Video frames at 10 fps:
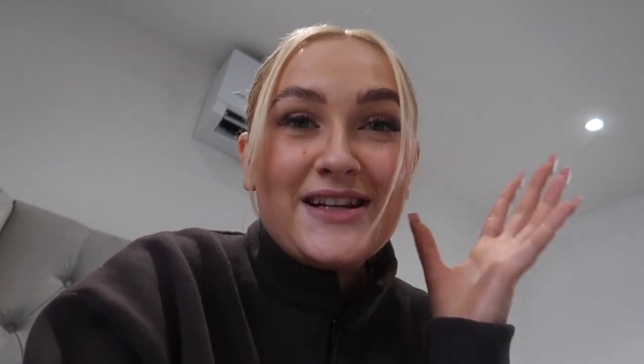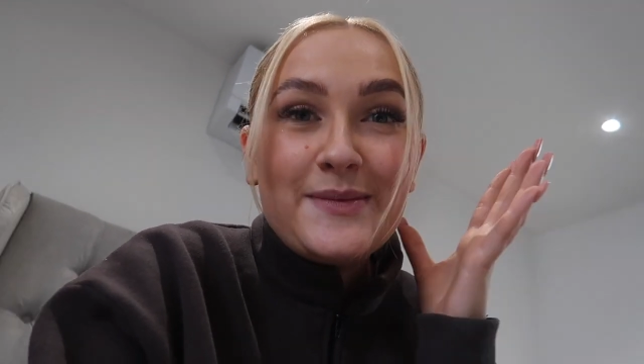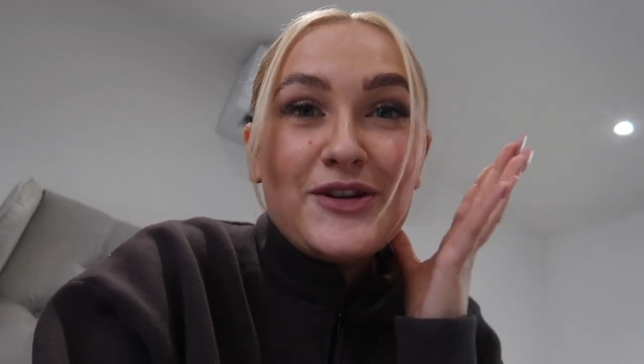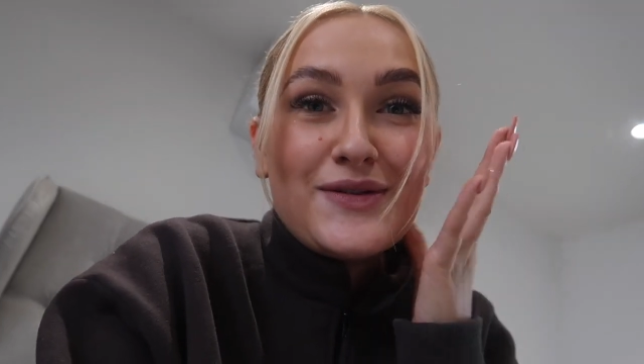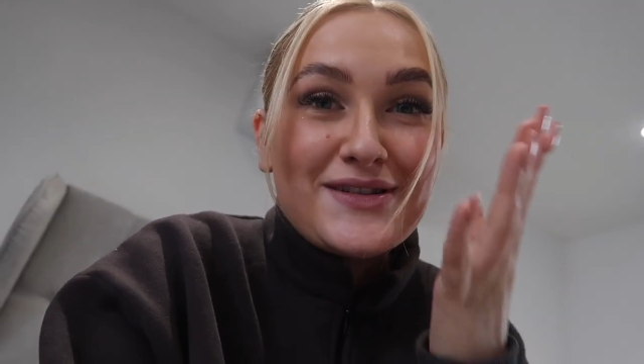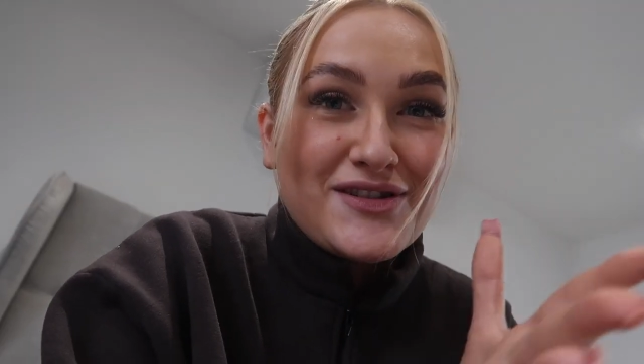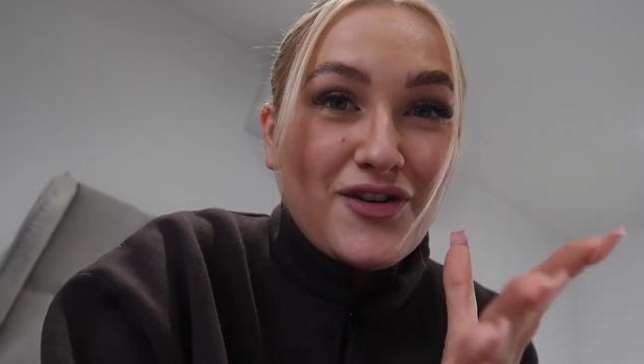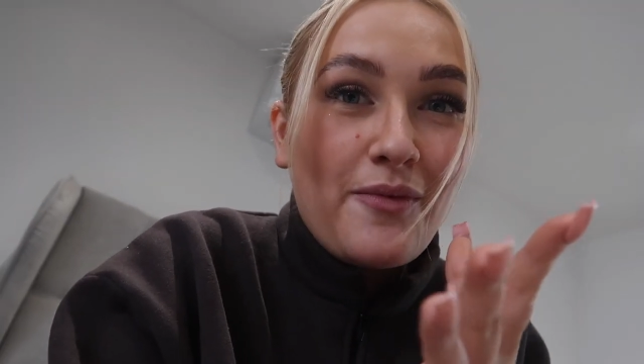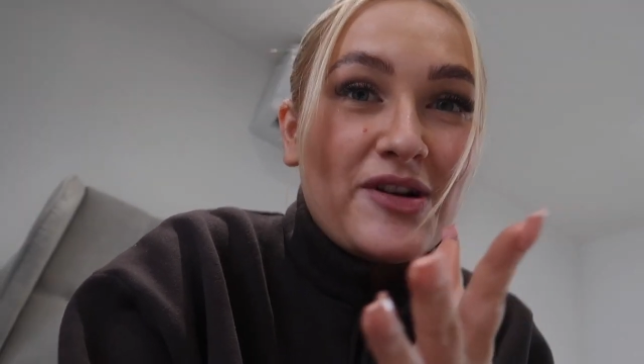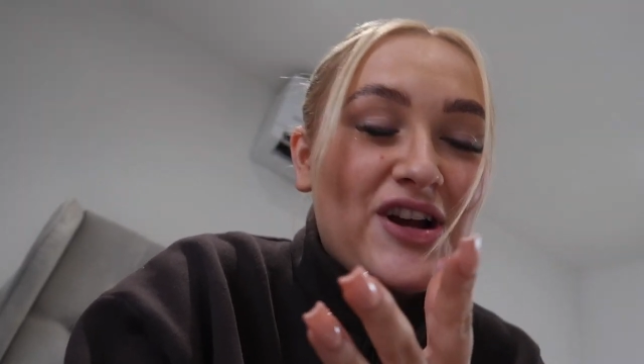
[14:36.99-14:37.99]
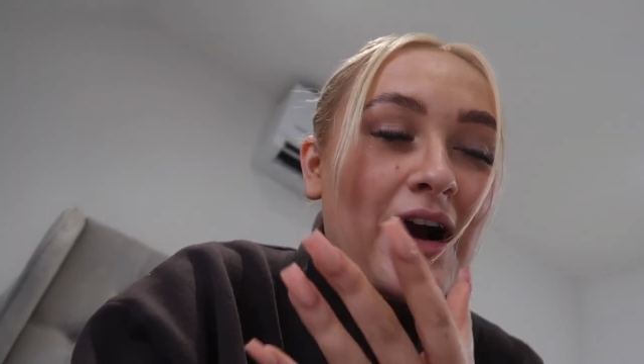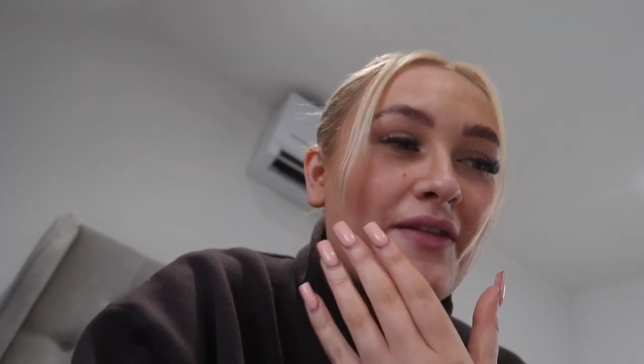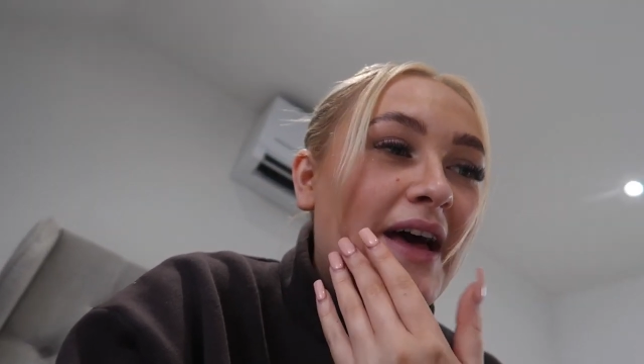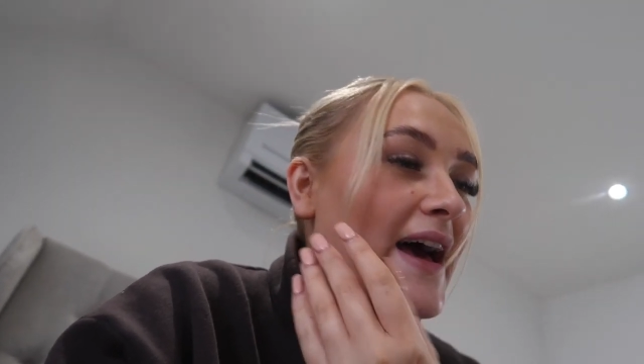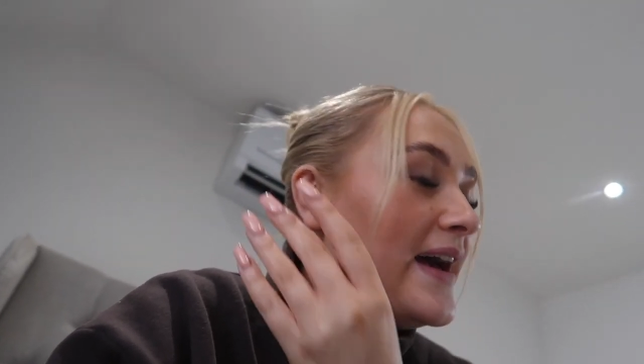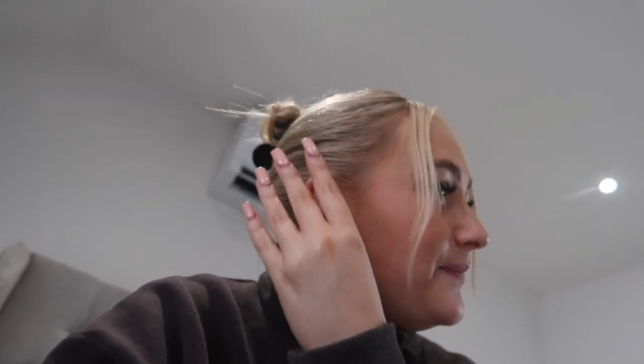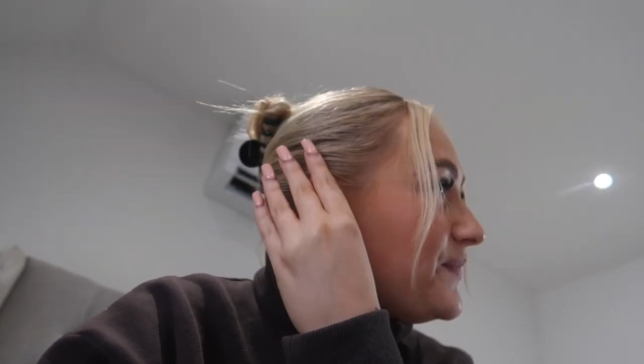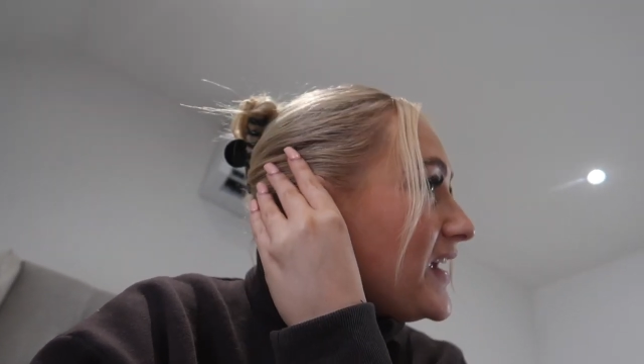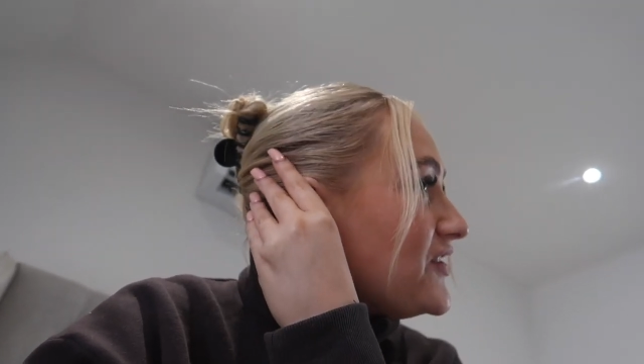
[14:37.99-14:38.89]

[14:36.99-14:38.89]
Right. Gonna be doing so much TikTok, out there.